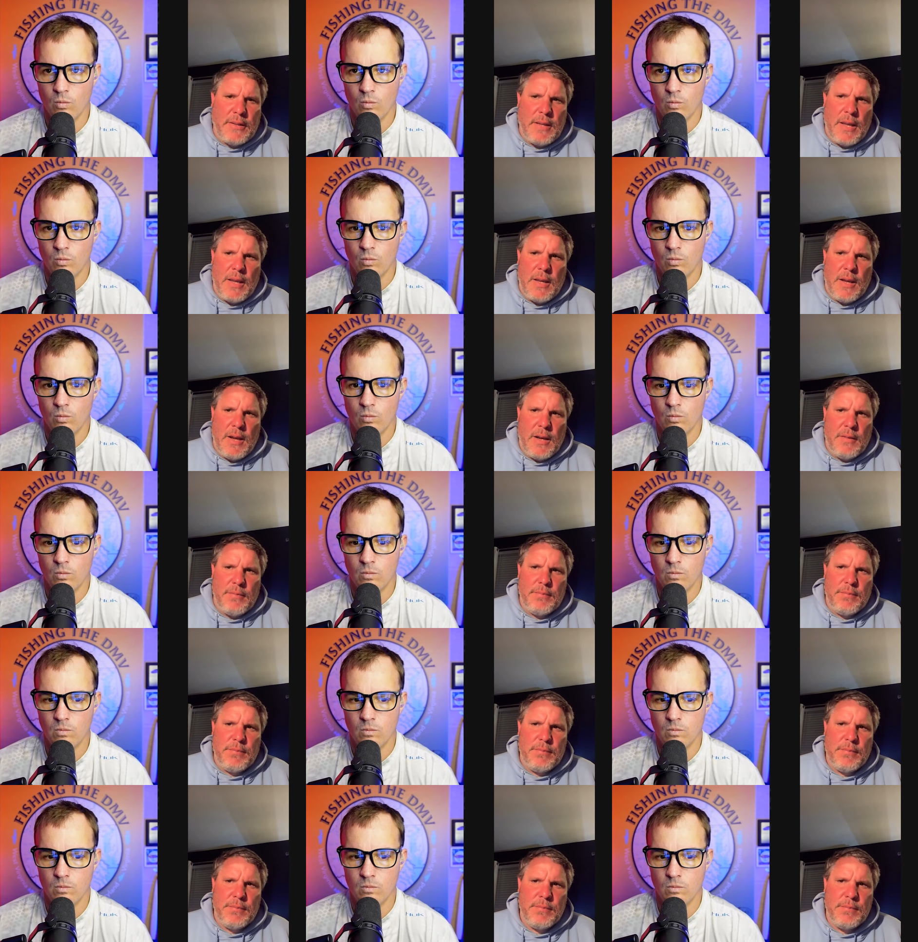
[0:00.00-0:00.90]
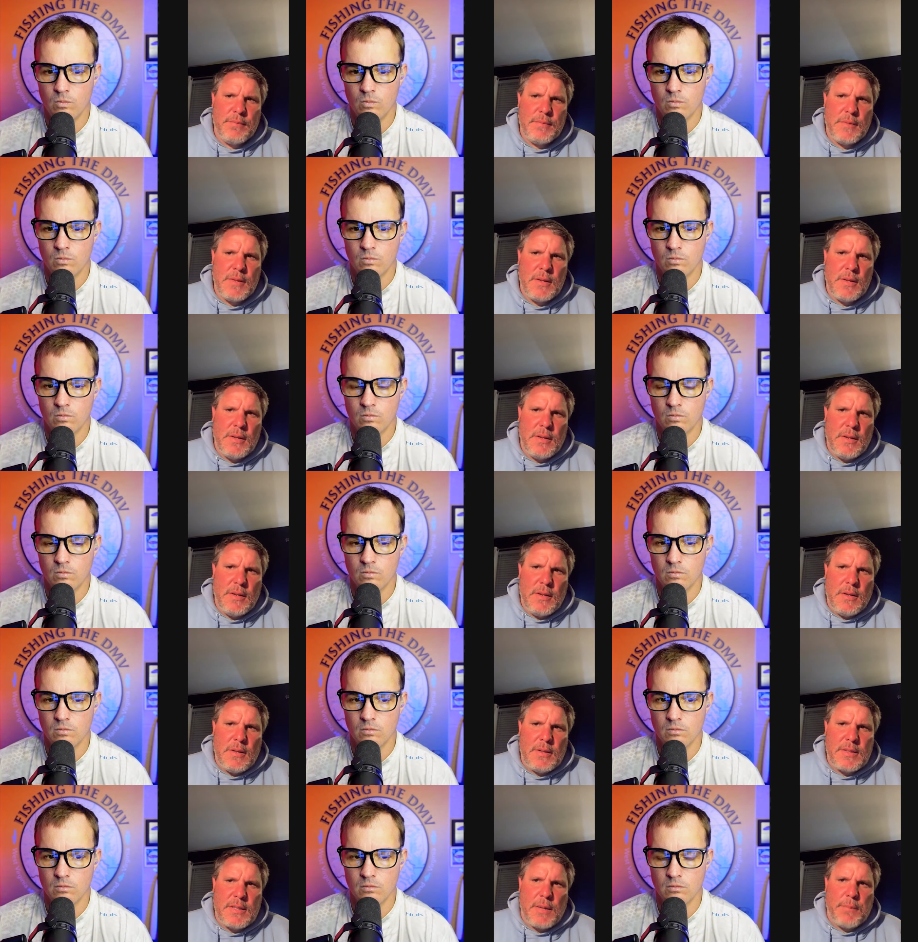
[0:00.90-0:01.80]
Speaker 1: I think they,
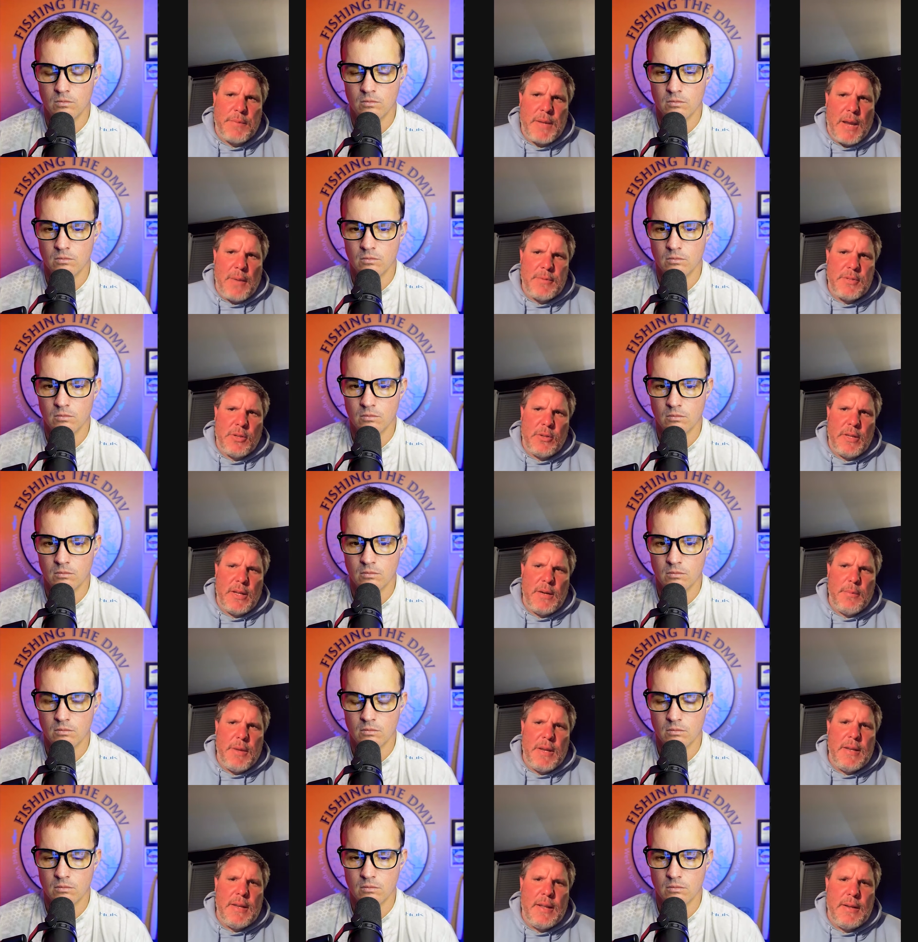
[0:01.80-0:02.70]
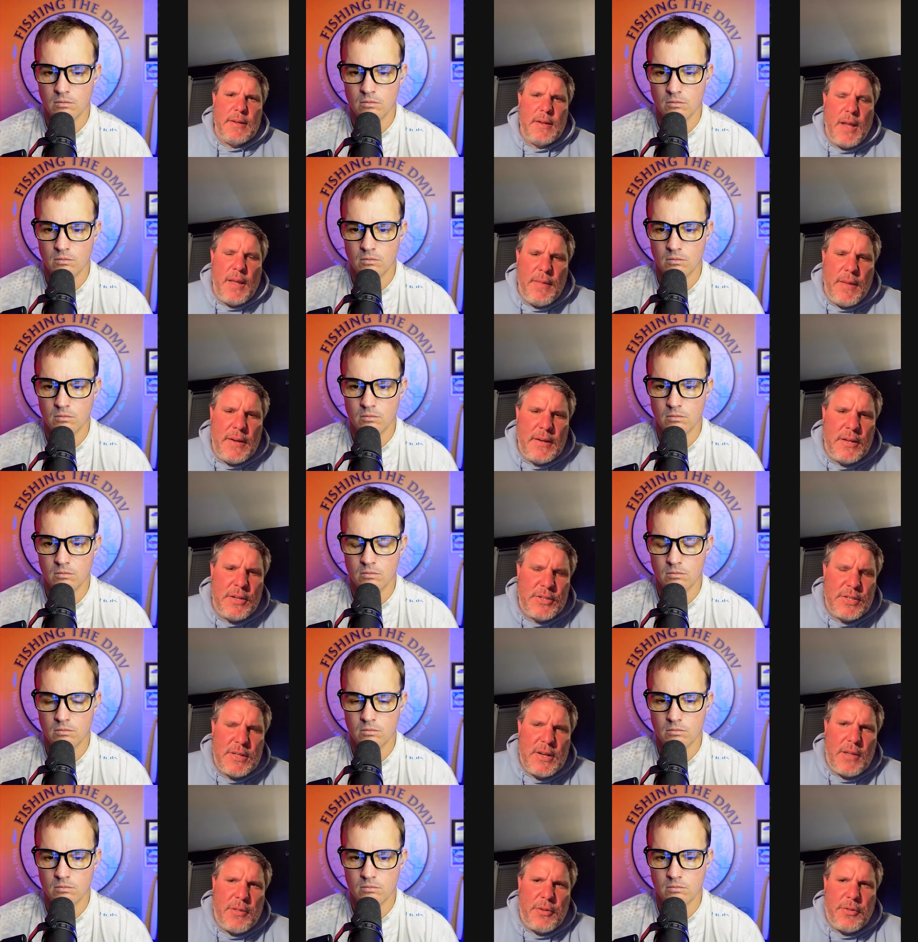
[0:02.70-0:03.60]
sometimes they'll hit them. And then
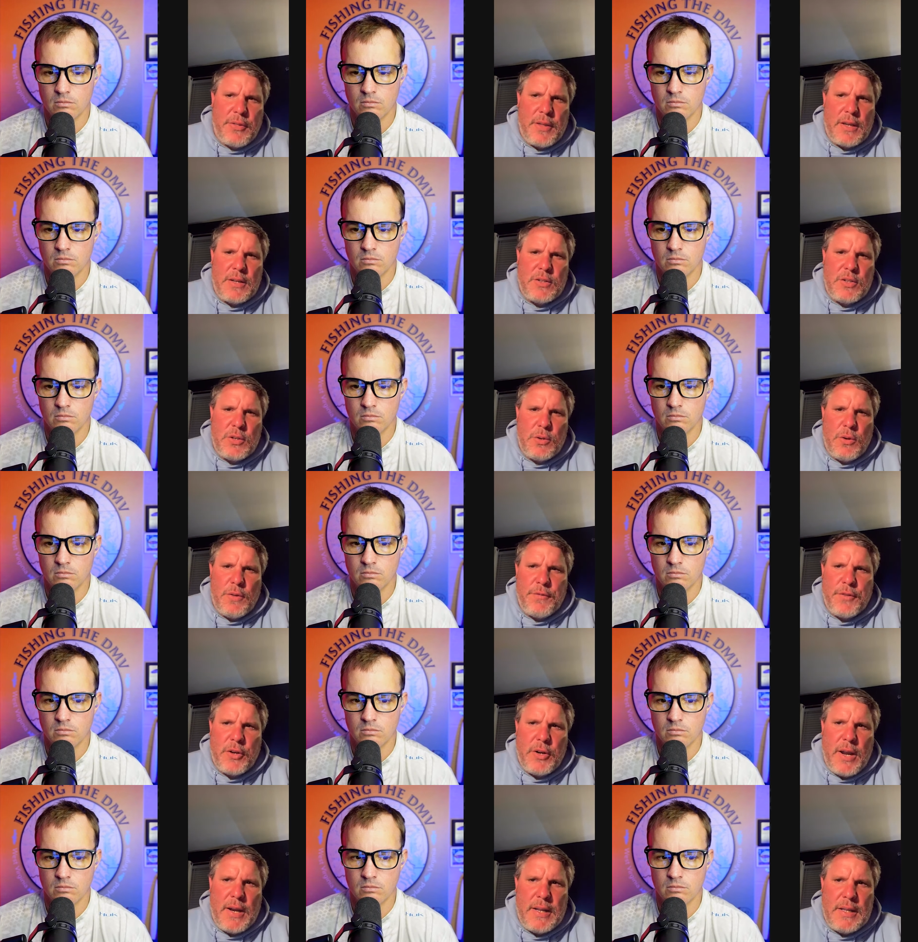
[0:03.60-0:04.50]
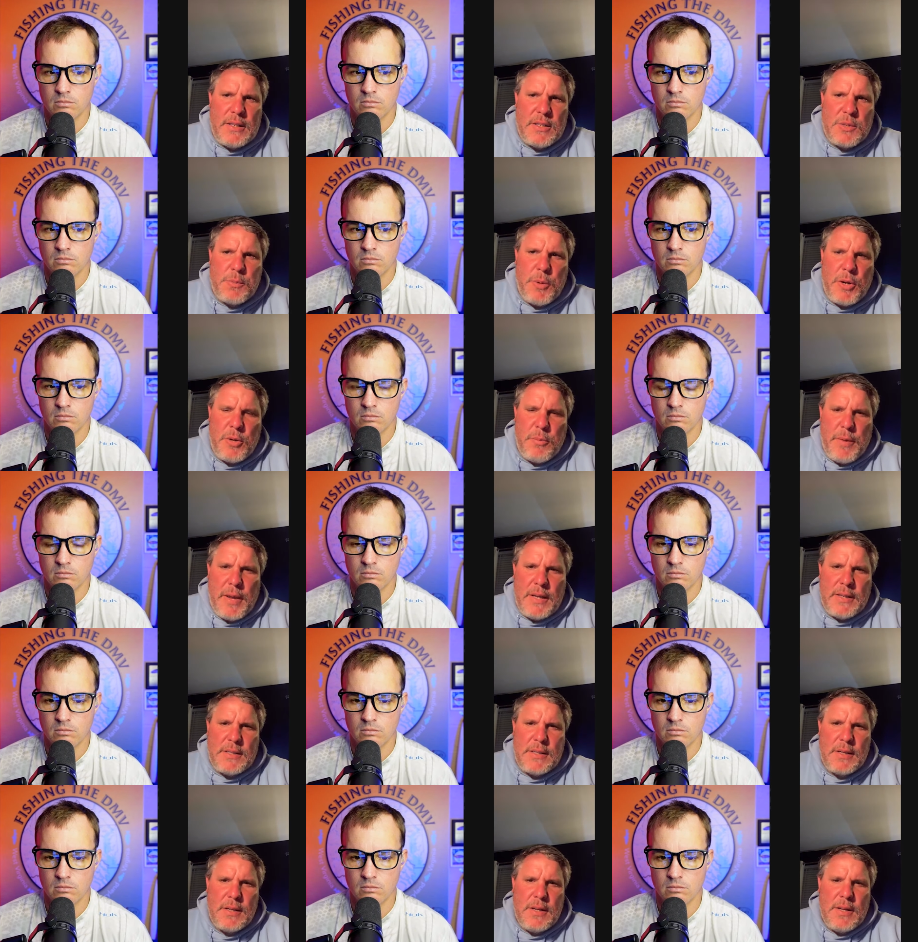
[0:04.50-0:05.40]
here's another thing too. If they're not hitting
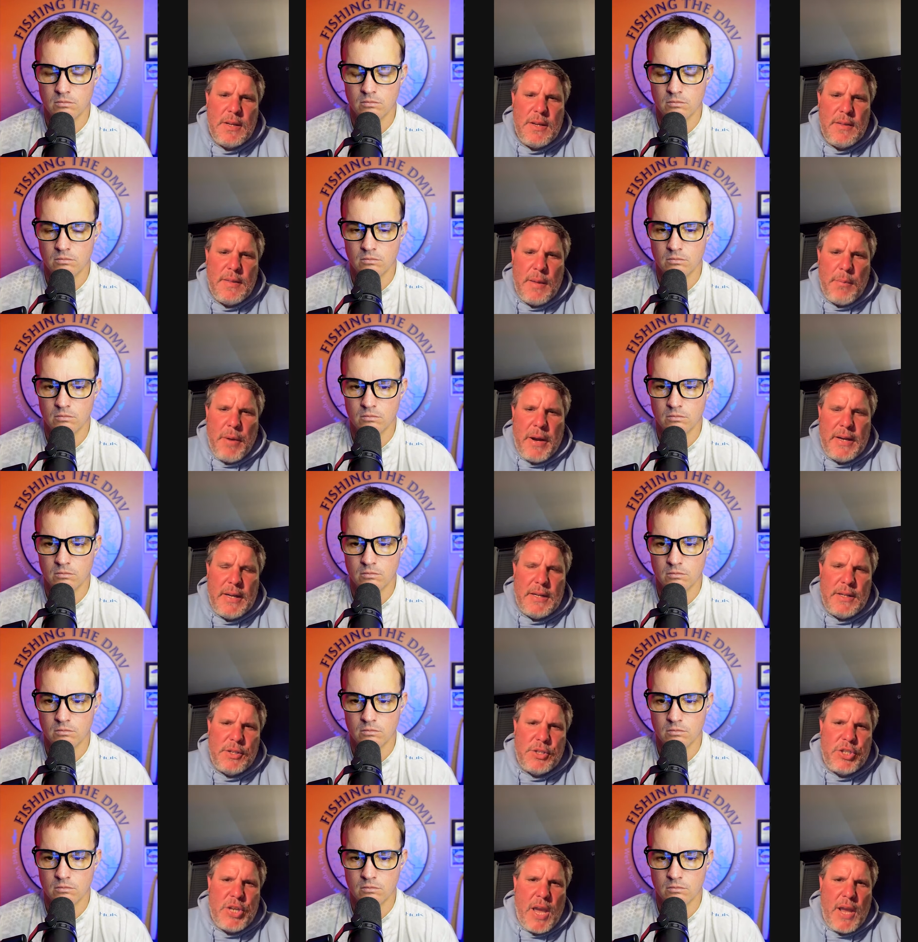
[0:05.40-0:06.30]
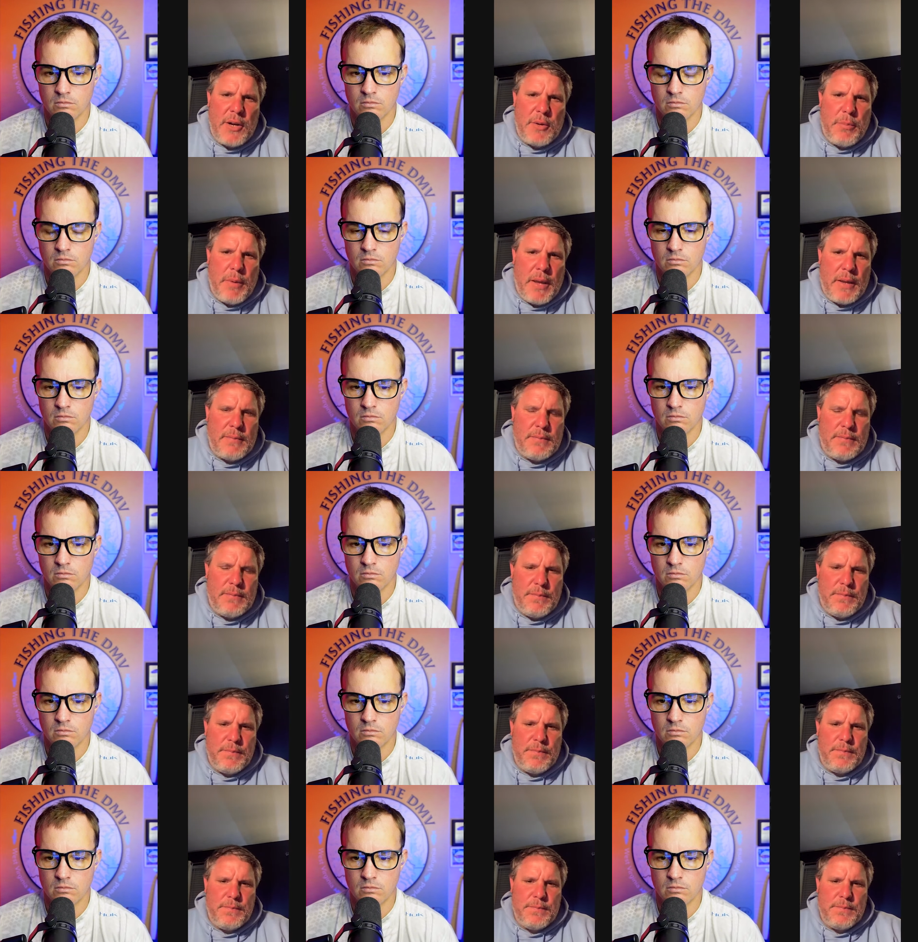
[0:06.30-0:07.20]
spinnerbaits, they might hit a
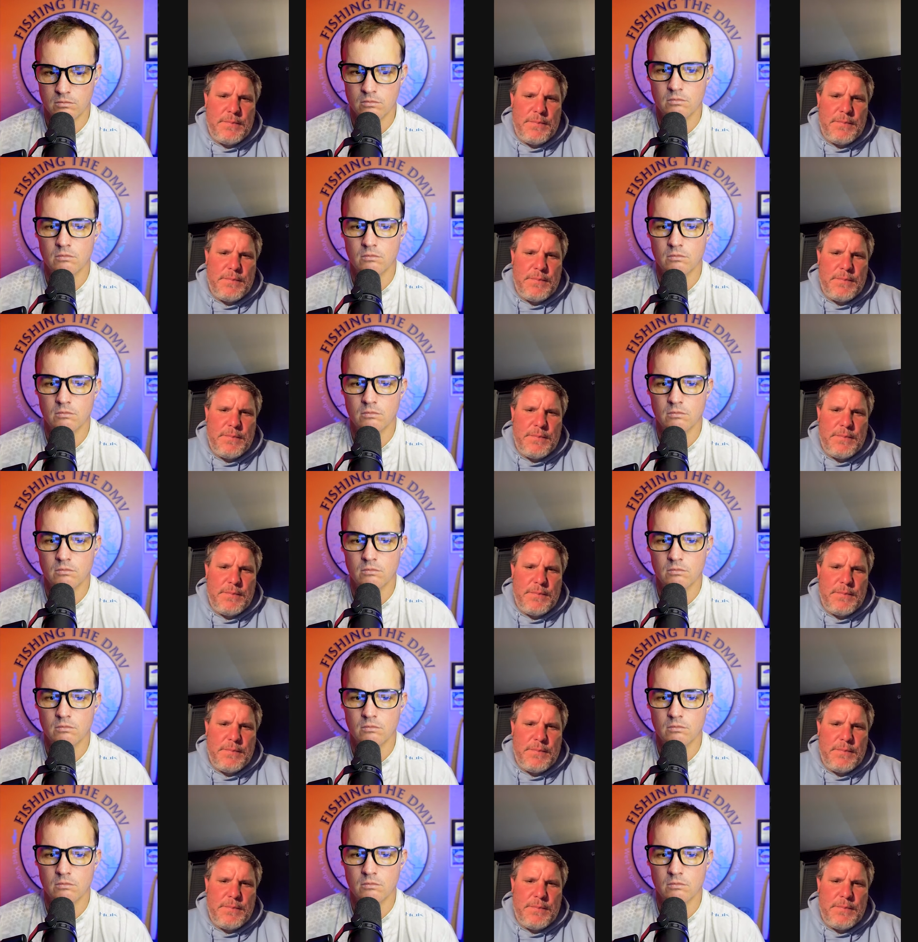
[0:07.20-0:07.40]
chatterbait.